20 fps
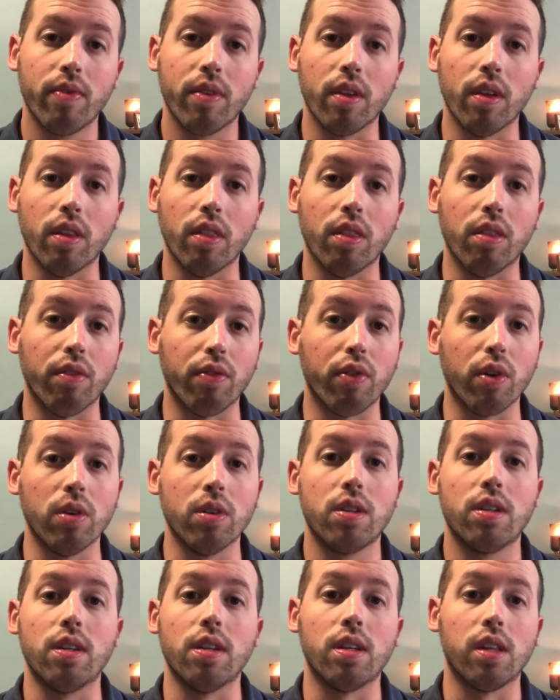and the
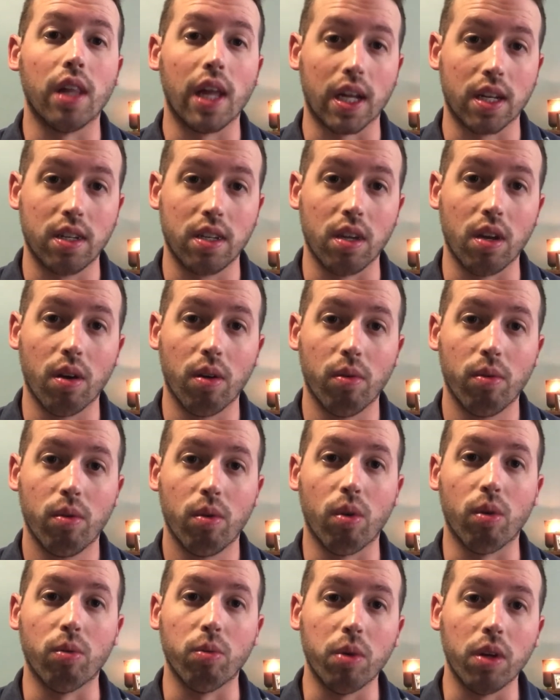first is Lexia,
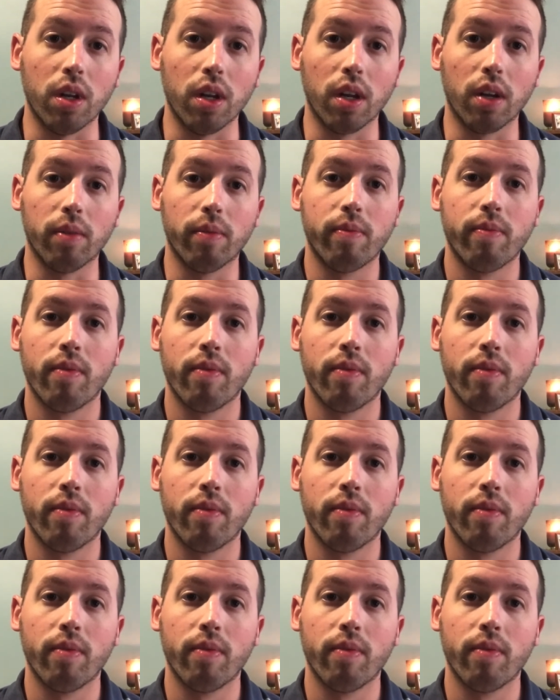or reading,